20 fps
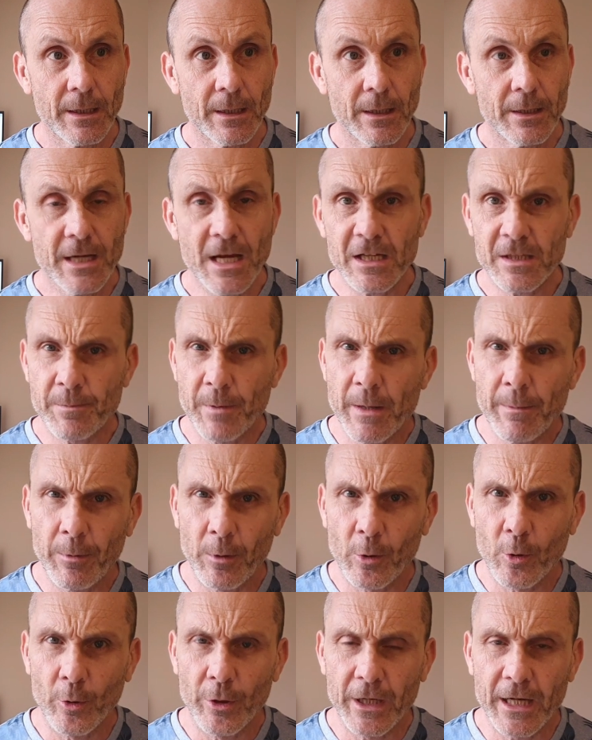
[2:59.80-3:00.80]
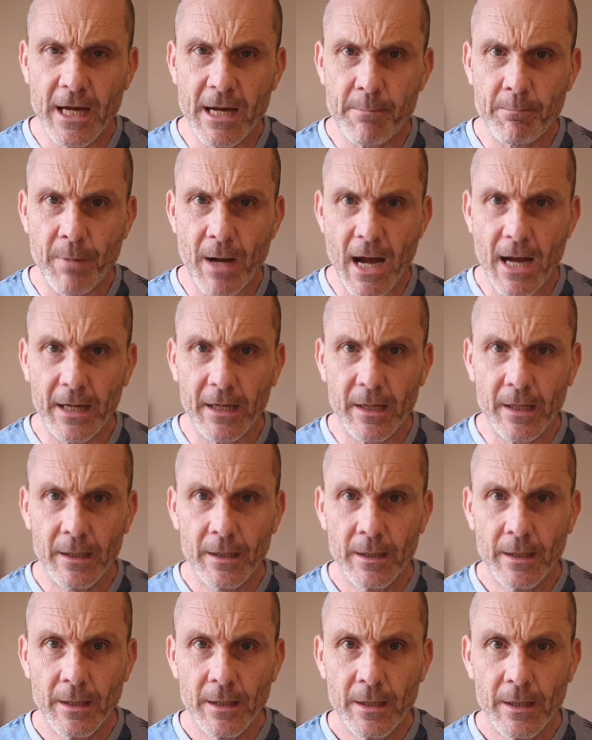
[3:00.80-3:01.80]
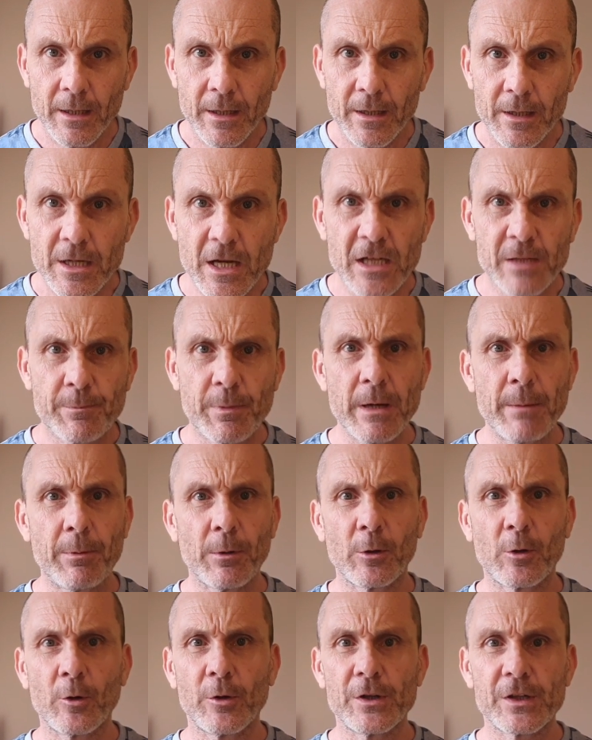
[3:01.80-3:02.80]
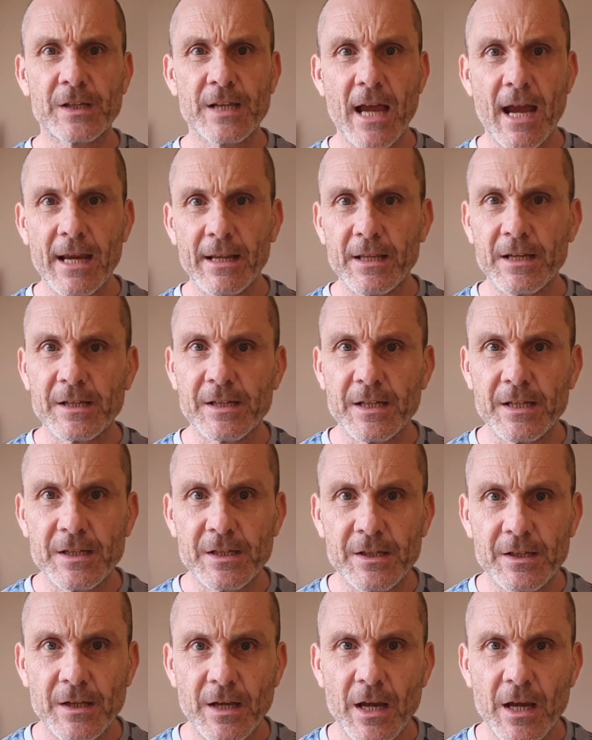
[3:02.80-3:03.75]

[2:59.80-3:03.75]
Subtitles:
yes, people are going to kick back. Yes, people are going to say this is